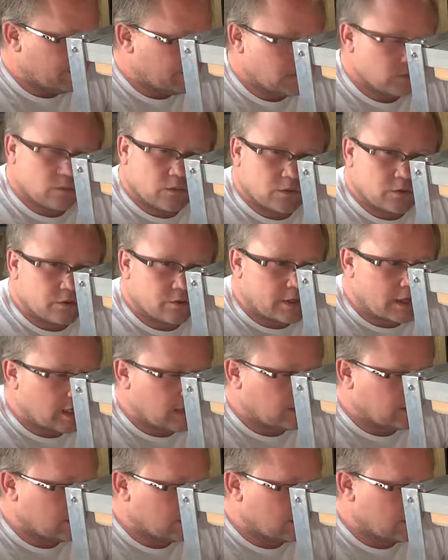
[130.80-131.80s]
These work
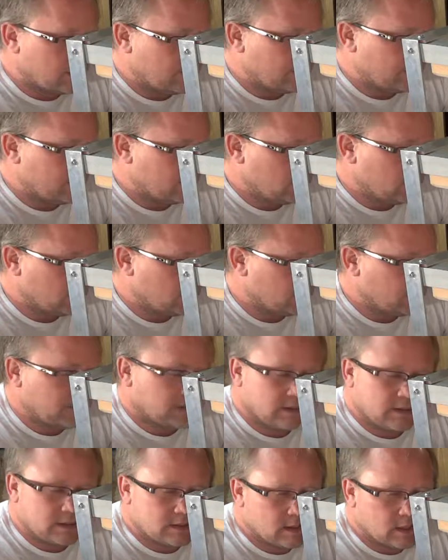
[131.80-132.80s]
great. You can
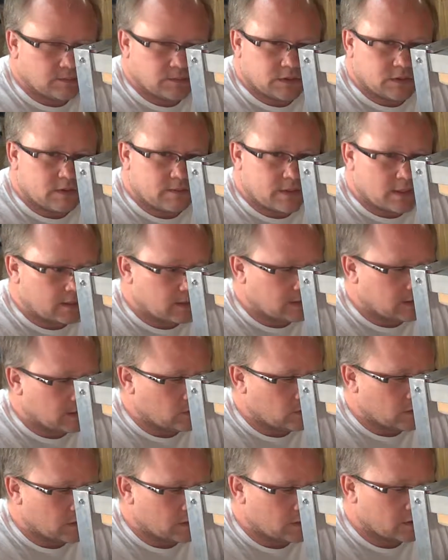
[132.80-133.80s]
pick these up just about
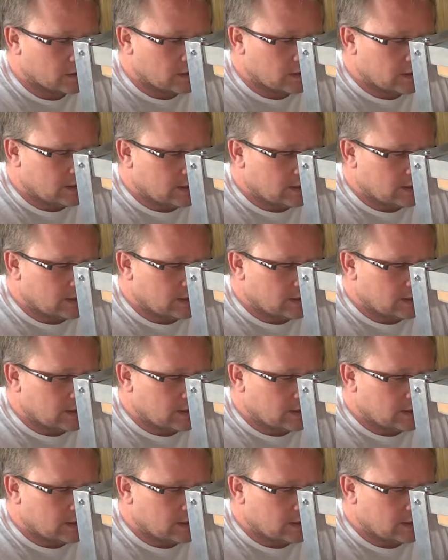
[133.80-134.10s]
anywhere.